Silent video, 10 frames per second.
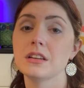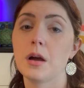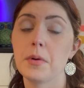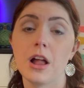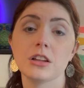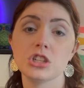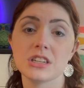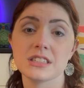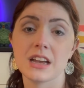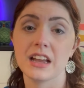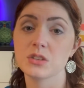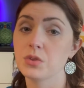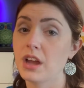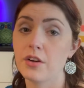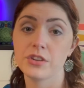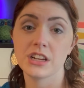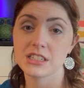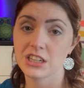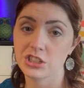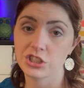Apologia Science with every
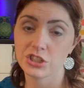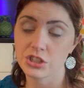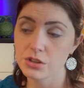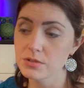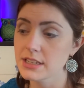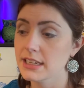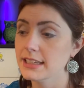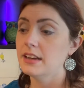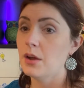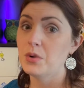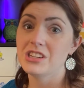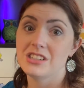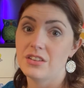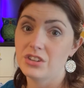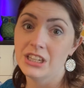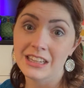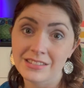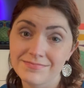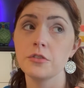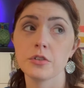intention to use it, and we just never did.